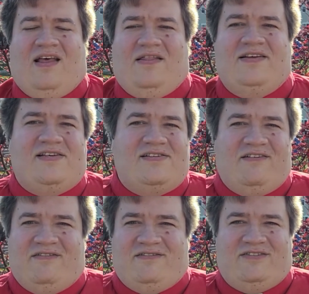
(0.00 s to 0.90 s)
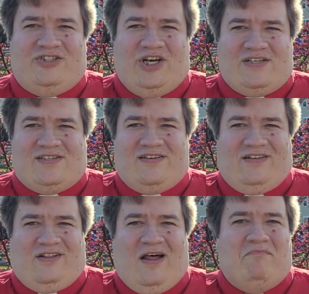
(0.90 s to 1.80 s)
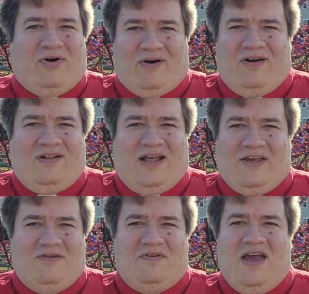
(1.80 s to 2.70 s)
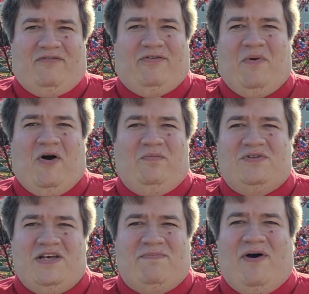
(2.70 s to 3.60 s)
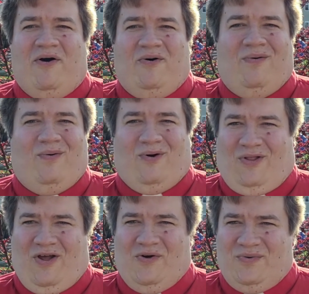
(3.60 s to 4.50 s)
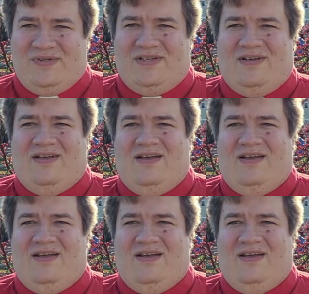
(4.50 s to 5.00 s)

This isn't just lumber like you'd get from Home Depot or Lowe's